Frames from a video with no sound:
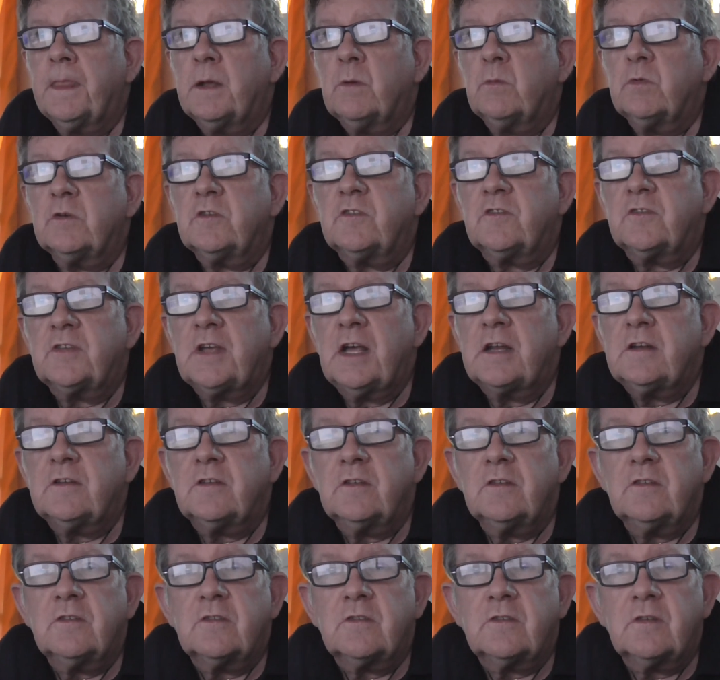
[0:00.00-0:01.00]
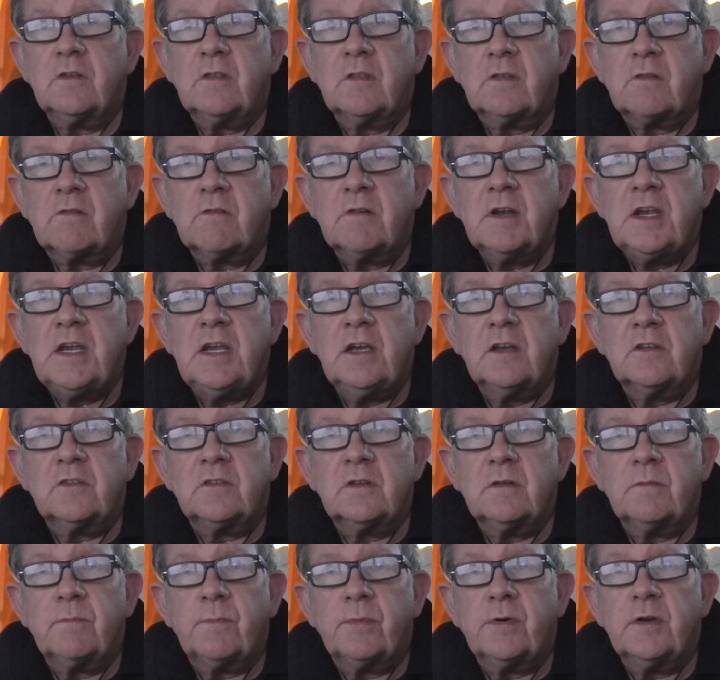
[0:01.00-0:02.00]
was sentenced to 3 years
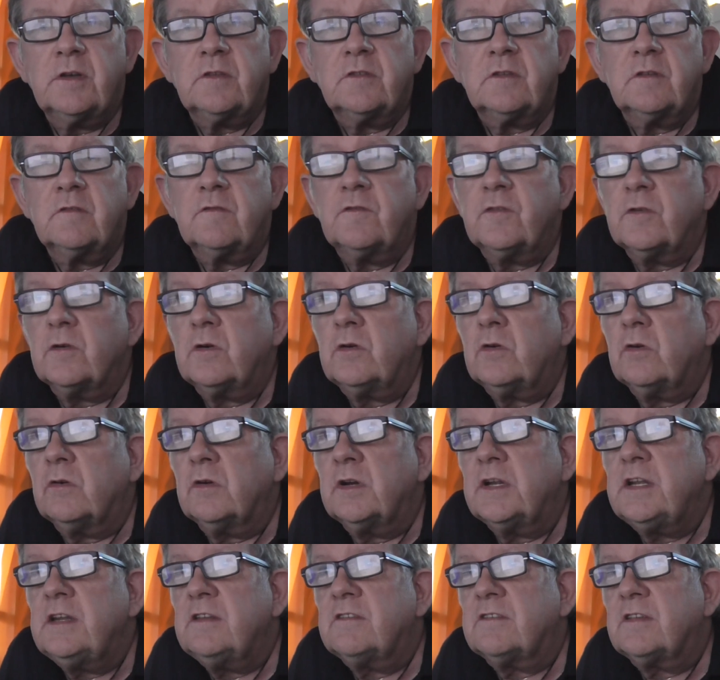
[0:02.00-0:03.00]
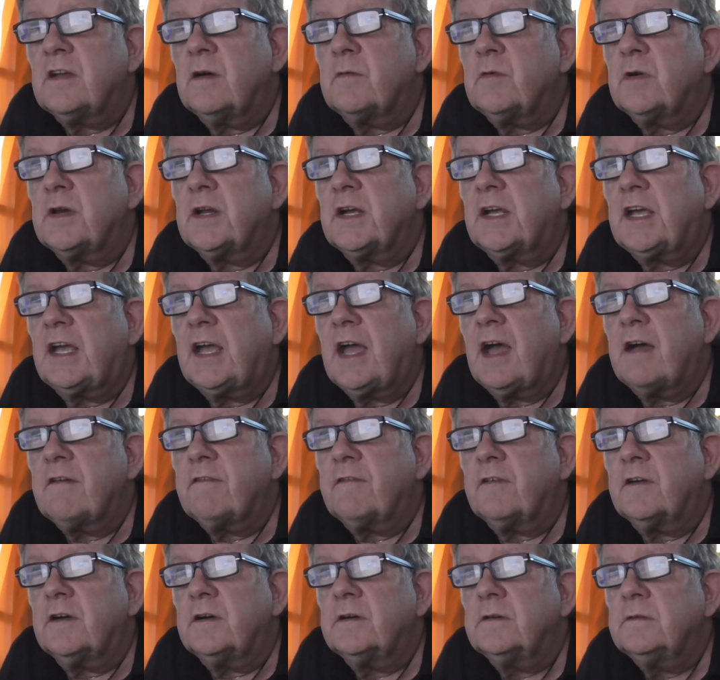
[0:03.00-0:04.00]
in prison for calling someone a
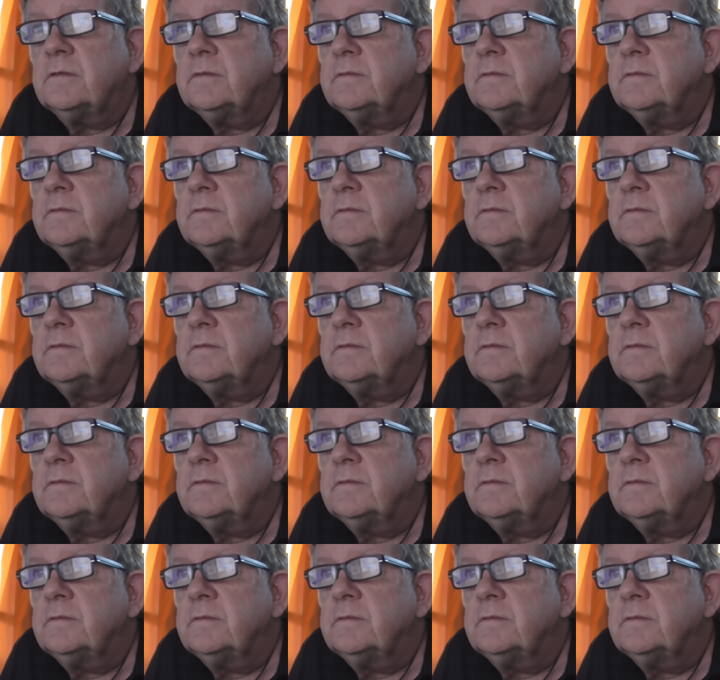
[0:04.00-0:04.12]
kafir.